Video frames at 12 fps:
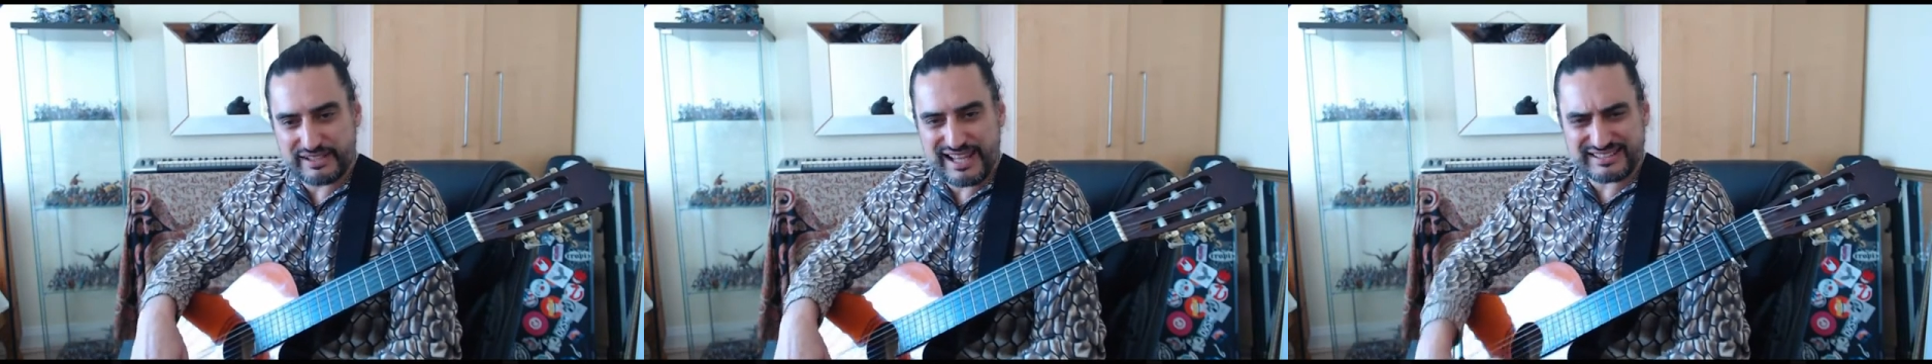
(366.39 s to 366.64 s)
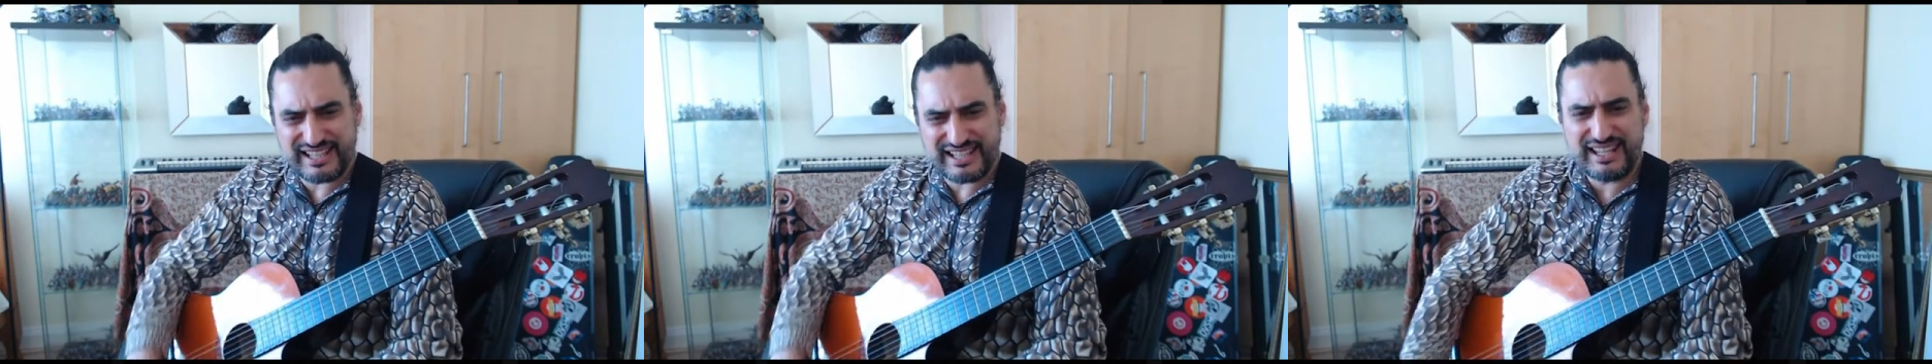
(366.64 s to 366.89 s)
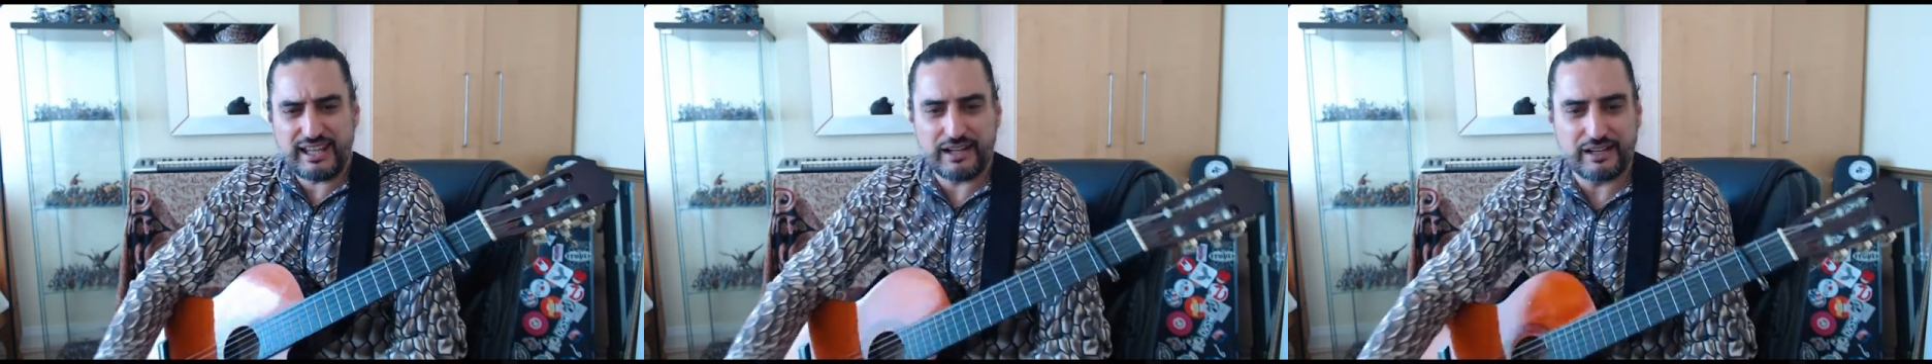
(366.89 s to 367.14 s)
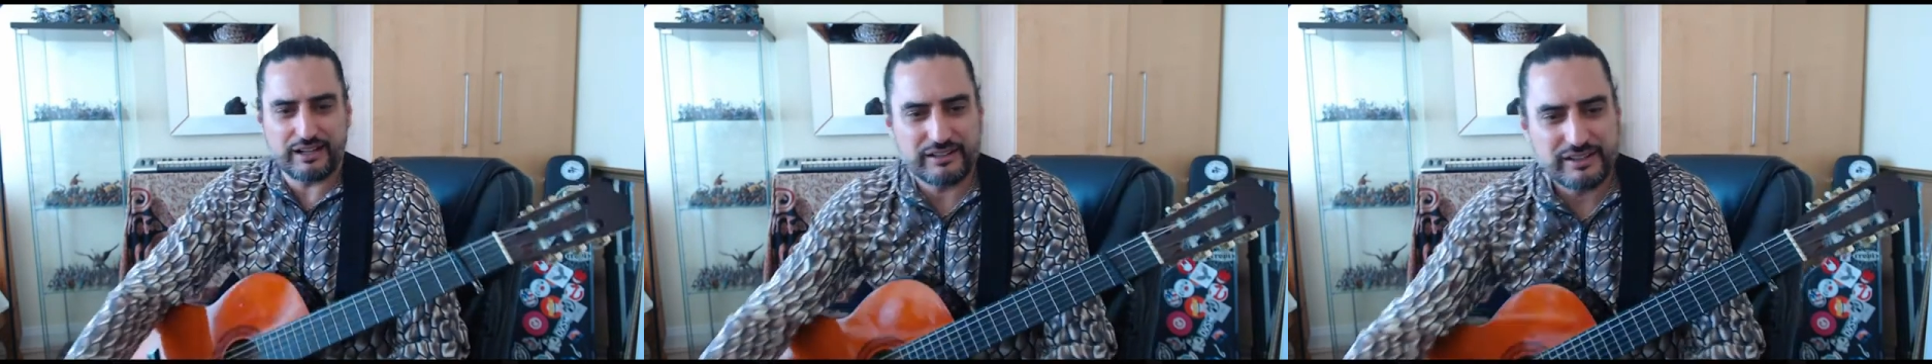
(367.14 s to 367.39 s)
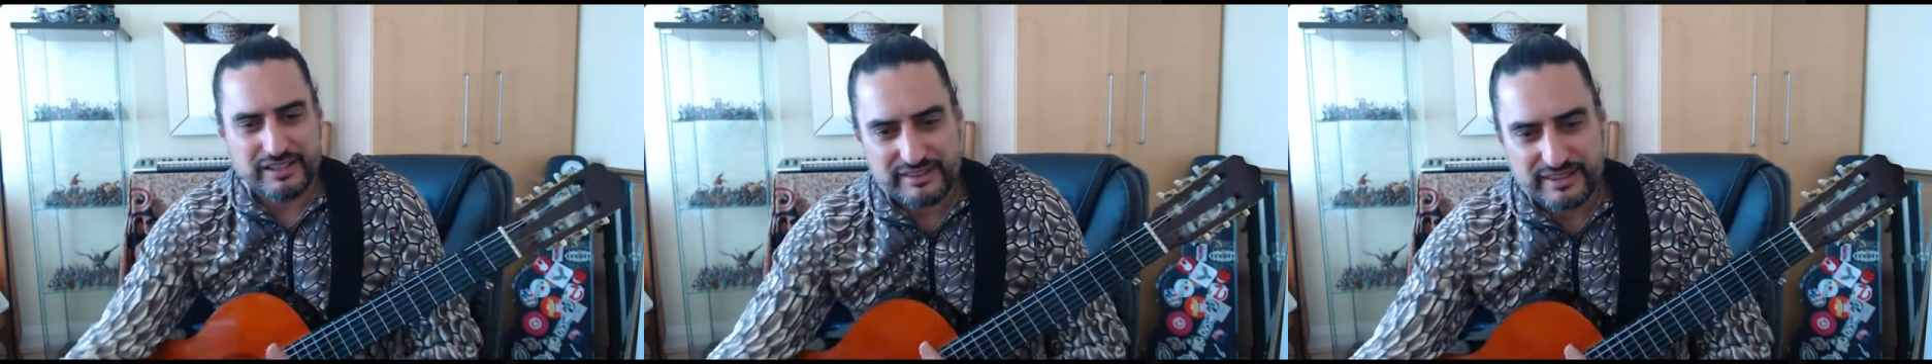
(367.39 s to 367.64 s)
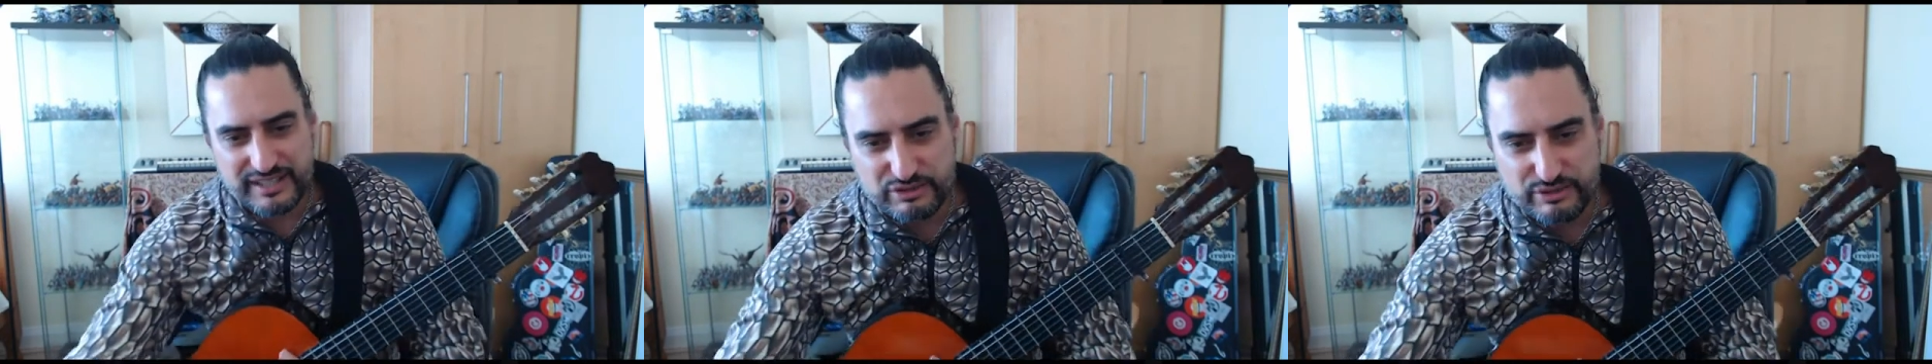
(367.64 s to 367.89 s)
Let's hear
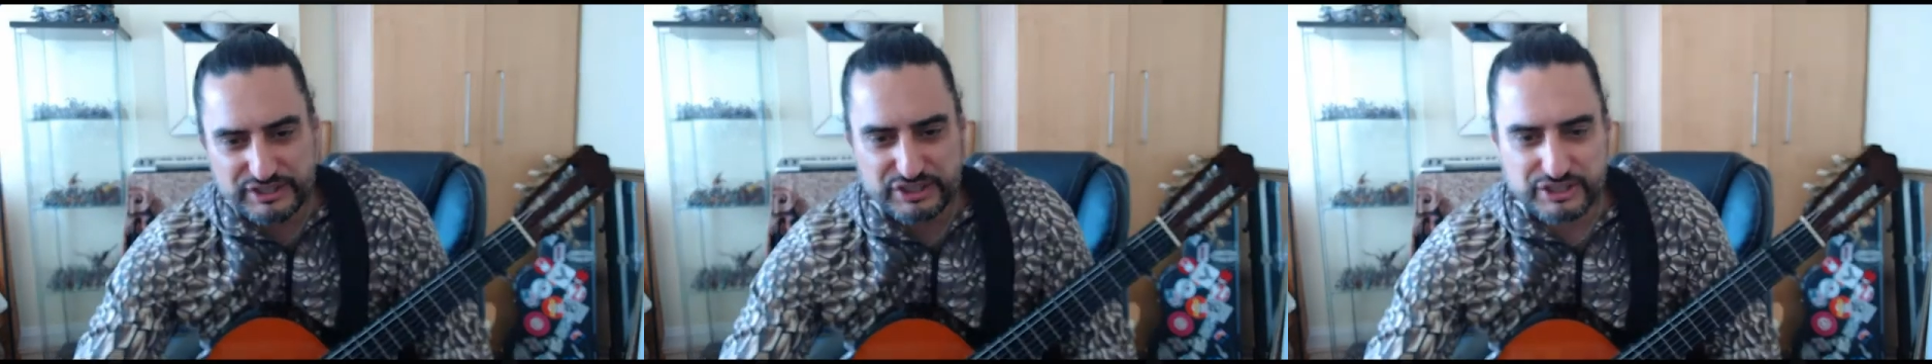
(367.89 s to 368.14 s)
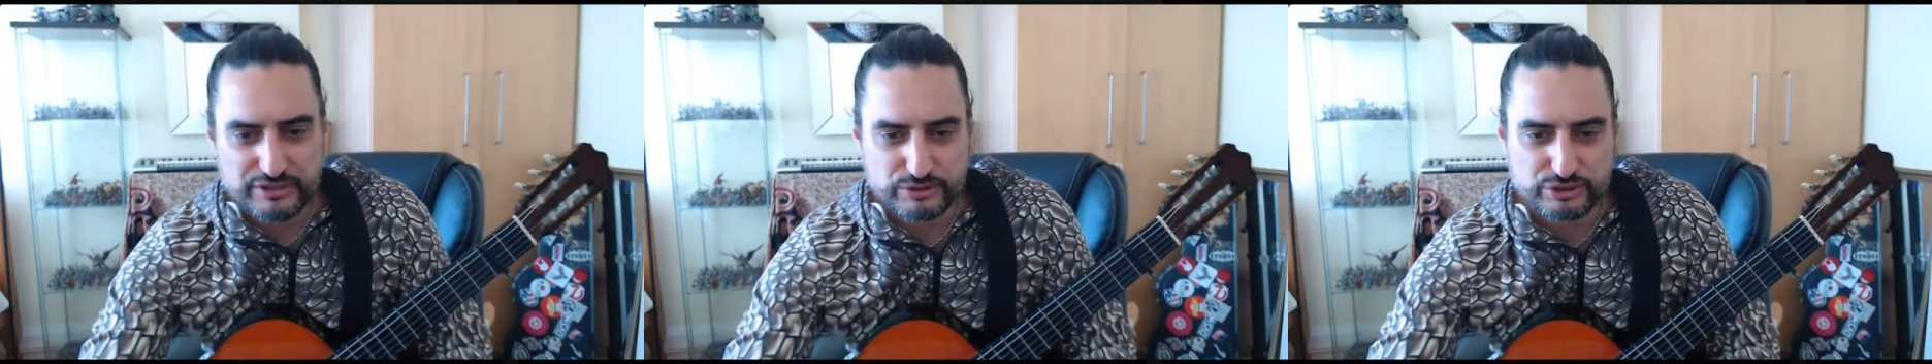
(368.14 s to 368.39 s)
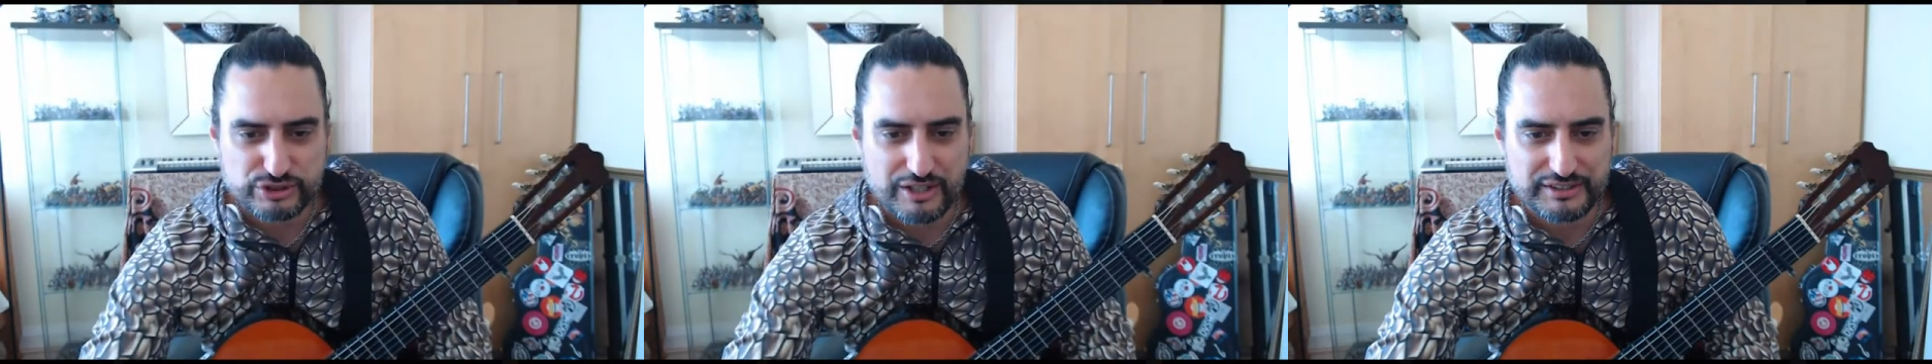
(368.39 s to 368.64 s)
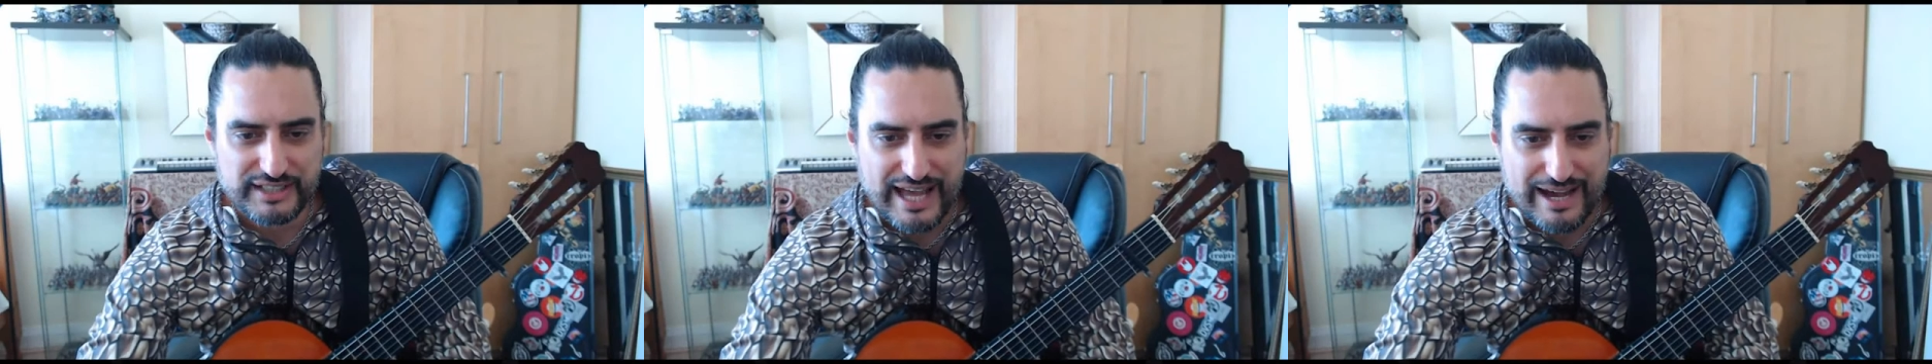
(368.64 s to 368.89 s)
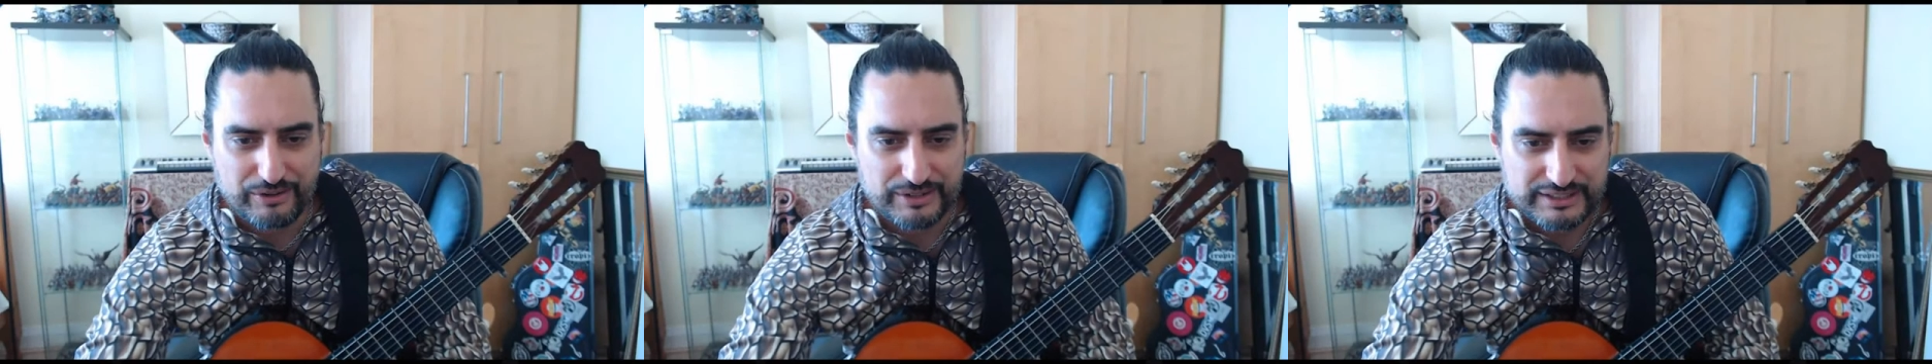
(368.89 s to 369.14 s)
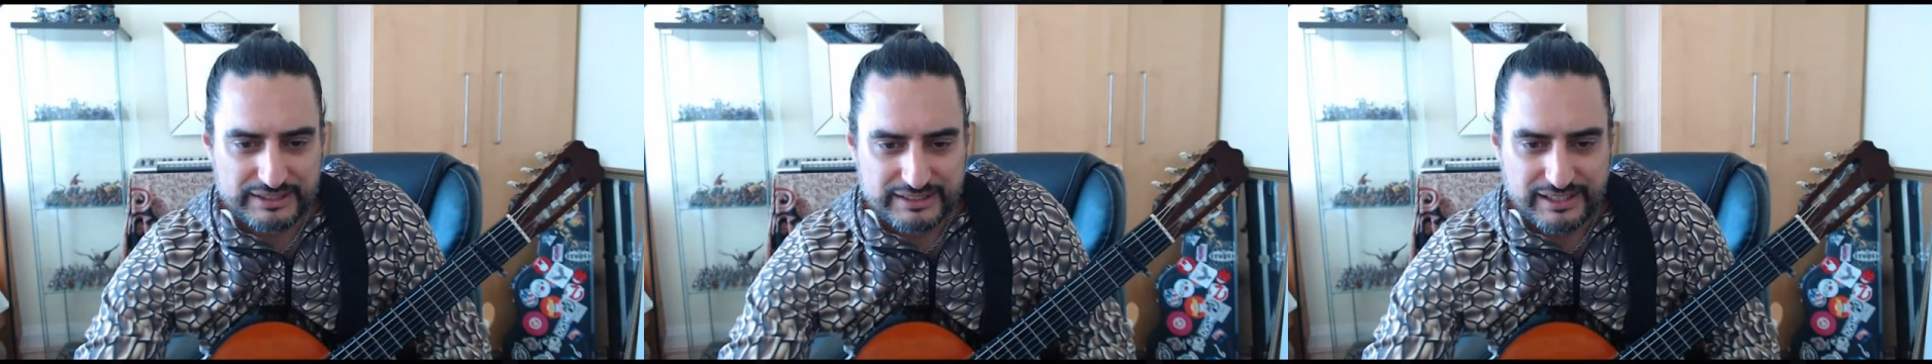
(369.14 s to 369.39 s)
the original song now,
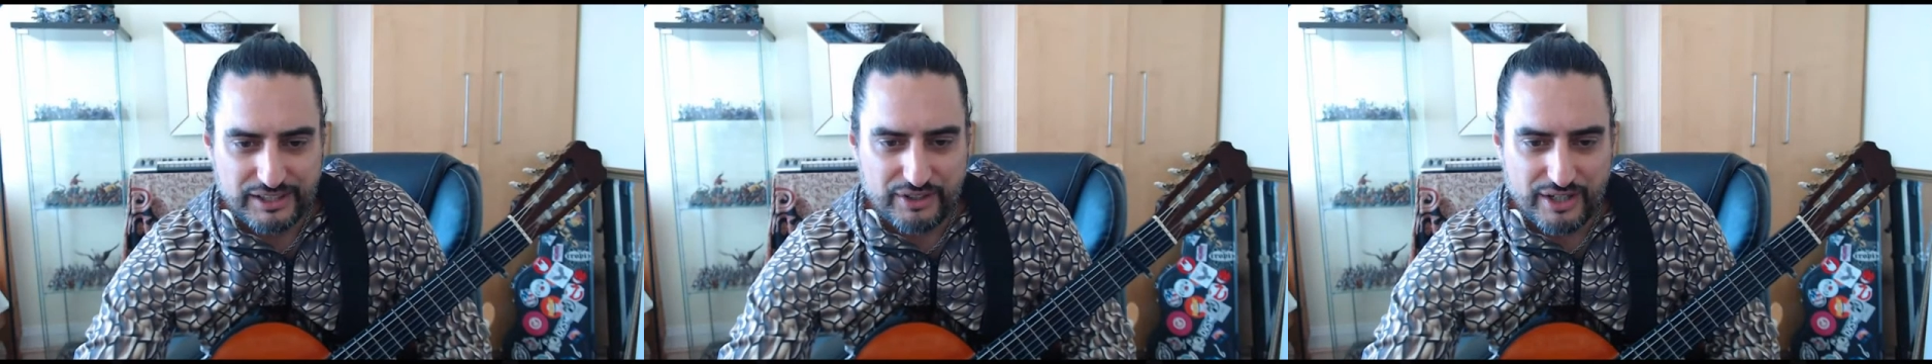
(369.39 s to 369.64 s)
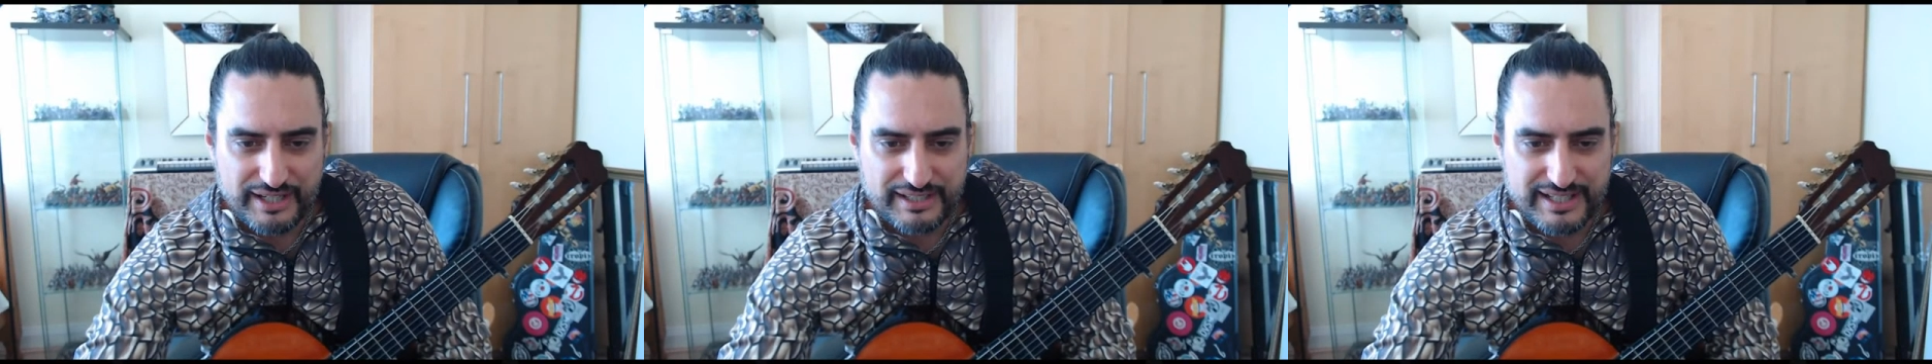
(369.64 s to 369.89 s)
all right?